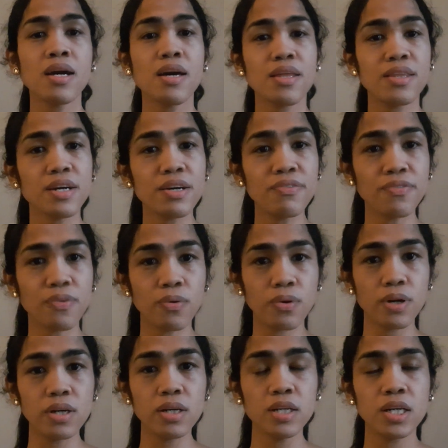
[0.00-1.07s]

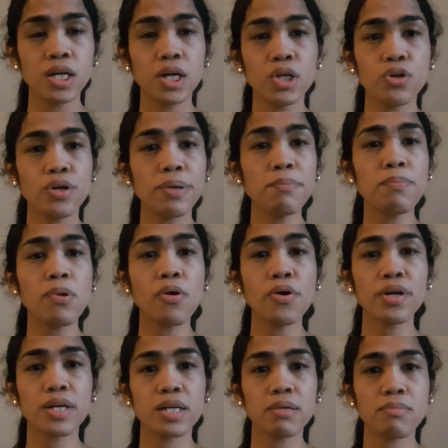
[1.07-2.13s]
Therefore, your
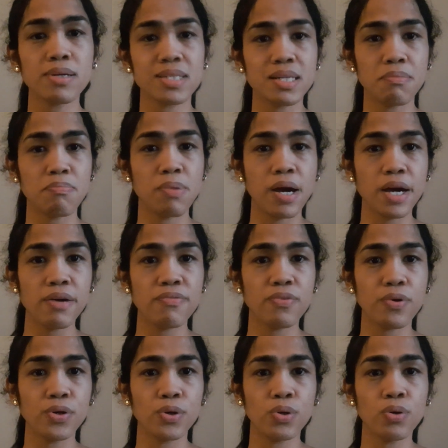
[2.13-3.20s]
employer must apply
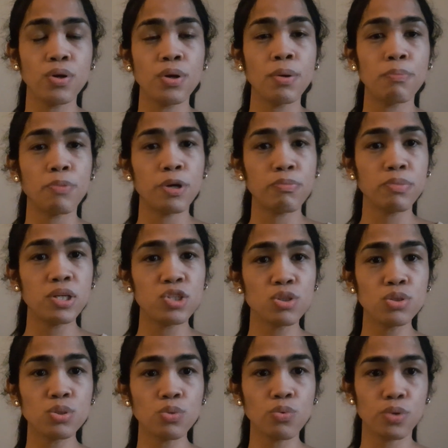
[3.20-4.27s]
for your
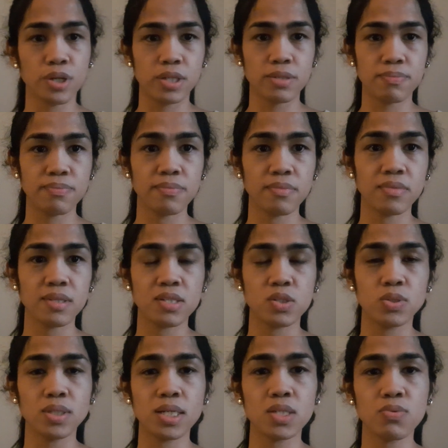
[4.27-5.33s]
permission to work. So
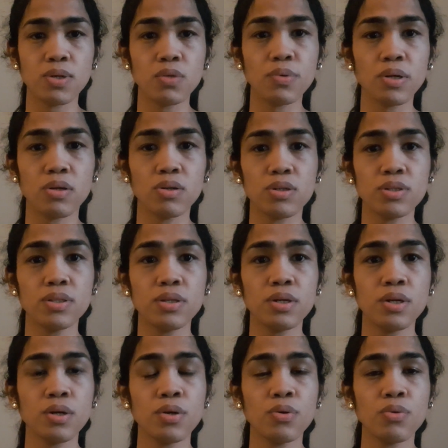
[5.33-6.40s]
that's what we call
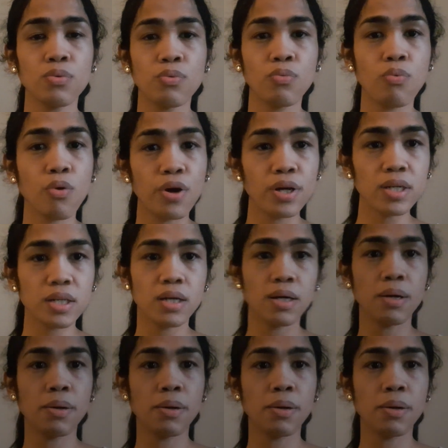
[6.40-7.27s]
work